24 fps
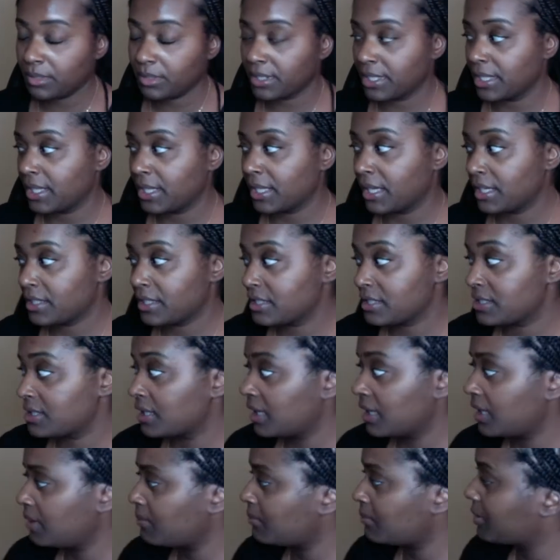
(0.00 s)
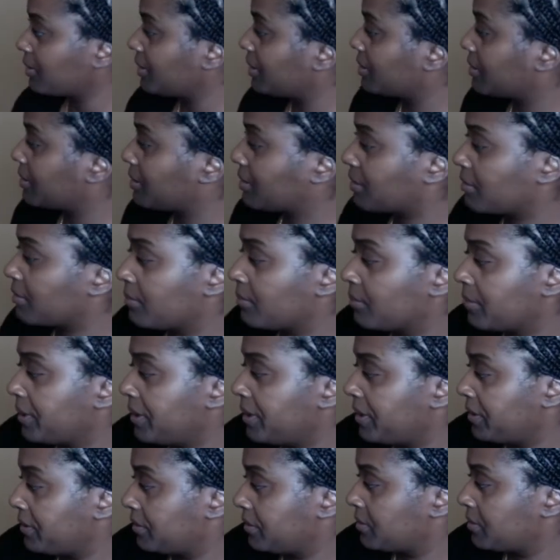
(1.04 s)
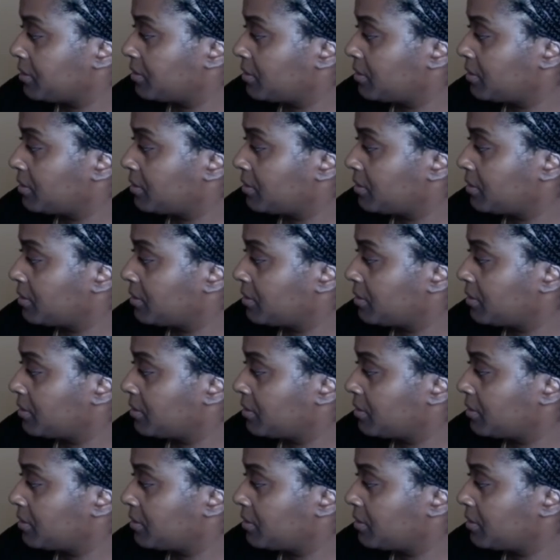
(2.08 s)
in that same reading. Weird.